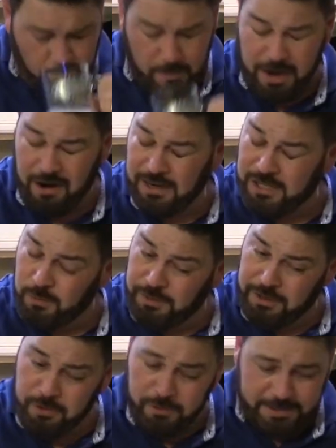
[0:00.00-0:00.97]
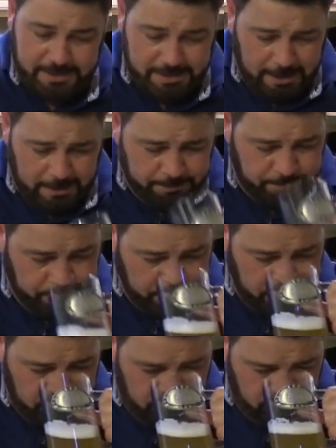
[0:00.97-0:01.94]
Be honest with you, it
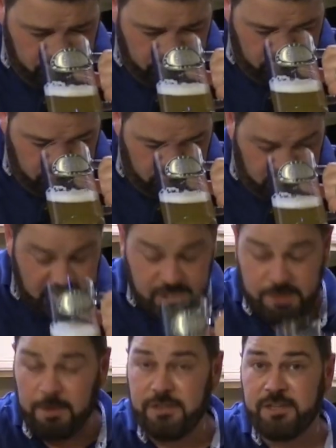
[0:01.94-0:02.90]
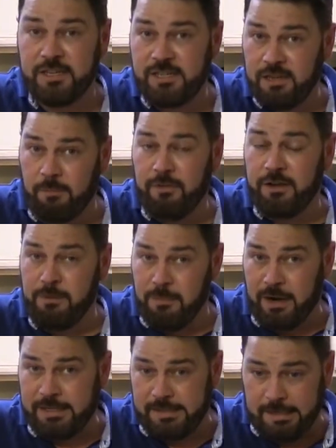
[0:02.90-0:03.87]
smells like something you
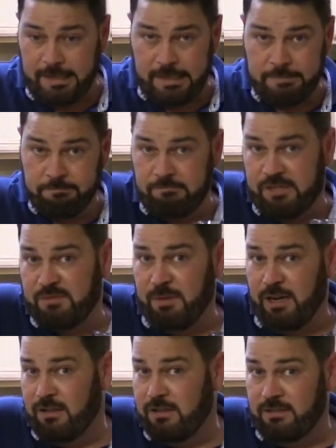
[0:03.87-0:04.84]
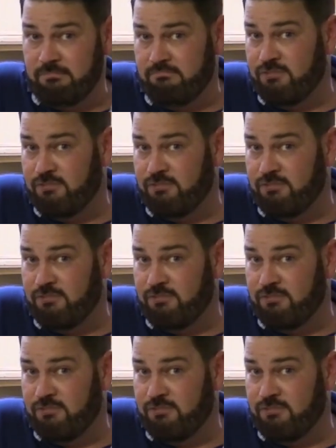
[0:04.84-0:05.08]
might smell in the